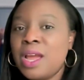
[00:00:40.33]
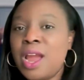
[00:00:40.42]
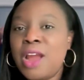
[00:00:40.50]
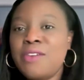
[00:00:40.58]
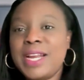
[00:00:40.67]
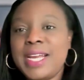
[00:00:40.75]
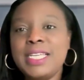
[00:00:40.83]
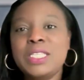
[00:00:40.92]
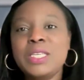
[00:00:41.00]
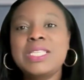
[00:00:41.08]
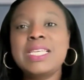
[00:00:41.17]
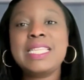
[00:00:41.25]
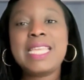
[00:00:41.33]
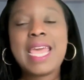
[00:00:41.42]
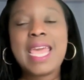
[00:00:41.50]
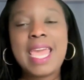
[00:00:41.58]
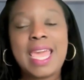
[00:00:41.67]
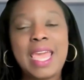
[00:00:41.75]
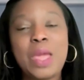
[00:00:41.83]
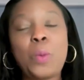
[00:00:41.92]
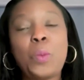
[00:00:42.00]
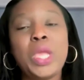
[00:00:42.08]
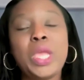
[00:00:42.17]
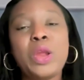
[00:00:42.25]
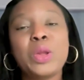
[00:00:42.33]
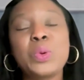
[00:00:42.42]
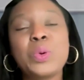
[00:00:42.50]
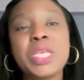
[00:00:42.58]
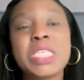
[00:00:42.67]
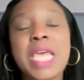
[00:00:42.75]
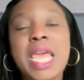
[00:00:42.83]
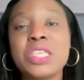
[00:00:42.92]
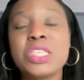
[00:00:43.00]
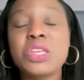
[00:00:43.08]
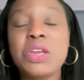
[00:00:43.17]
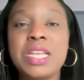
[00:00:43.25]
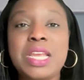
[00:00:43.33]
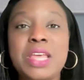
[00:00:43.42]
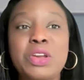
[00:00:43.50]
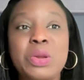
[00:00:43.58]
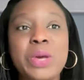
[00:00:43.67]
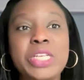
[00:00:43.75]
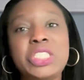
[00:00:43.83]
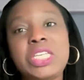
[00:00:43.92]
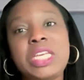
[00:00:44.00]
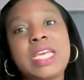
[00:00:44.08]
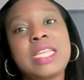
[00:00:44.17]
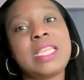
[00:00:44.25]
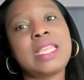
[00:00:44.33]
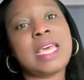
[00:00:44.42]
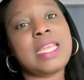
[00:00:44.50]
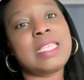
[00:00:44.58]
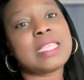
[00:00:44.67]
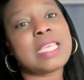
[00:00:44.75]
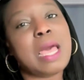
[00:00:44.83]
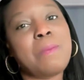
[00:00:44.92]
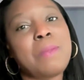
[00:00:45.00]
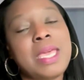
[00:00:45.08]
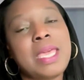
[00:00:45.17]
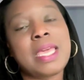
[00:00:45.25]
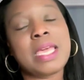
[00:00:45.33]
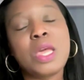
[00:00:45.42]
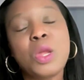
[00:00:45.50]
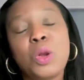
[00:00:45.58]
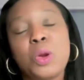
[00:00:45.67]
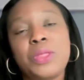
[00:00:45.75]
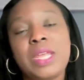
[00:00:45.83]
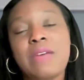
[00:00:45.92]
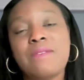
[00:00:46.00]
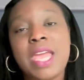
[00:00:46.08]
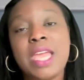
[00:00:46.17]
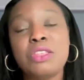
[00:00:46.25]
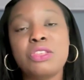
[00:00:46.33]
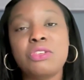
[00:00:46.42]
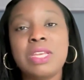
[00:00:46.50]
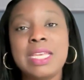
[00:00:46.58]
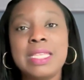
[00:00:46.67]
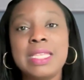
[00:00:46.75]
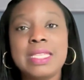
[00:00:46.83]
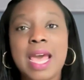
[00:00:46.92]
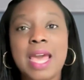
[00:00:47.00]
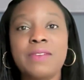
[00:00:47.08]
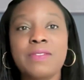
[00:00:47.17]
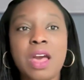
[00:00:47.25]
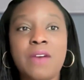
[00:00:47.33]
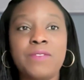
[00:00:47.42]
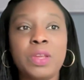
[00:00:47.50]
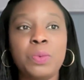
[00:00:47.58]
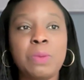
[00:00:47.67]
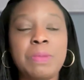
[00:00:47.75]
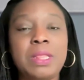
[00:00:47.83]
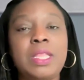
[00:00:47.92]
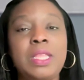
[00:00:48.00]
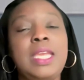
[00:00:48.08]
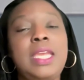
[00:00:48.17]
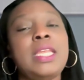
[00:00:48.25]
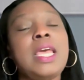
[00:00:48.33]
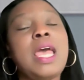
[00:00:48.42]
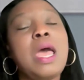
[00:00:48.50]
All right, so today we are going to answer another question that is coming or that I've answered inside of Confident Women Lead.